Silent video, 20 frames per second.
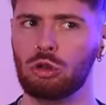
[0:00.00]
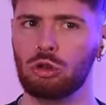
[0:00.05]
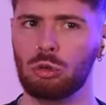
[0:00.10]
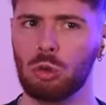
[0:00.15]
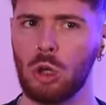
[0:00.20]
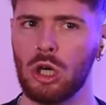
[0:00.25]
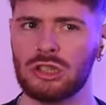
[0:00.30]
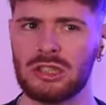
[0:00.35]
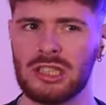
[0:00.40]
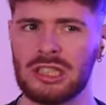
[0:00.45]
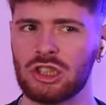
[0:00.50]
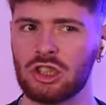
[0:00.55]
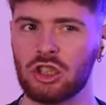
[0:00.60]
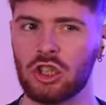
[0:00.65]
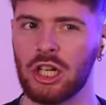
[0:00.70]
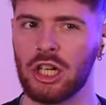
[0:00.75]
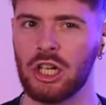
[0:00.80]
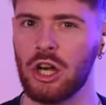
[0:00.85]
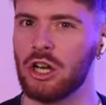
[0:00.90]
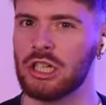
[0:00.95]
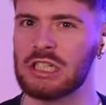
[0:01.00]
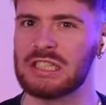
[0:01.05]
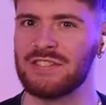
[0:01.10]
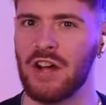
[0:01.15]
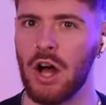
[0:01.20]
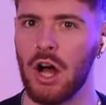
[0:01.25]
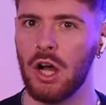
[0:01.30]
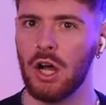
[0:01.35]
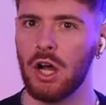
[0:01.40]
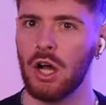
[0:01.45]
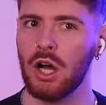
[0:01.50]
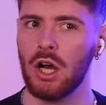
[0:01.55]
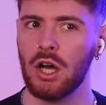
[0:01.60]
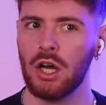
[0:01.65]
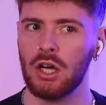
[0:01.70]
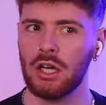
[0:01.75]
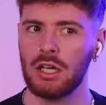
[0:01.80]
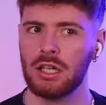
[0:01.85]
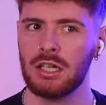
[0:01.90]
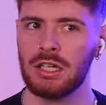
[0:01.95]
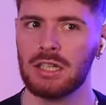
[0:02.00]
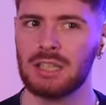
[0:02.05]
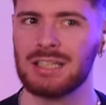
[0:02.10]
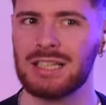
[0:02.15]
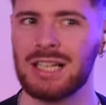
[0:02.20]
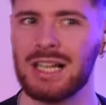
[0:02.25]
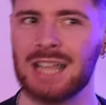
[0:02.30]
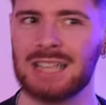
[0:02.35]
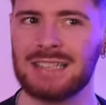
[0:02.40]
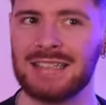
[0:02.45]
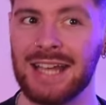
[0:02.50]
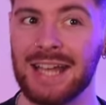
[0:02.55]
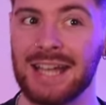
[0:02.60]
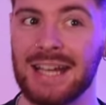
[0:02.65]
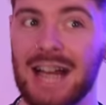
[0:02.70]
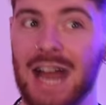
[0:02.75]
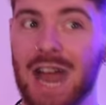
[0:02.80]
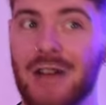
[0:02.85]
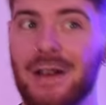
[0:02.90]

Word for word: What's it sucking on us for? Is it like taking our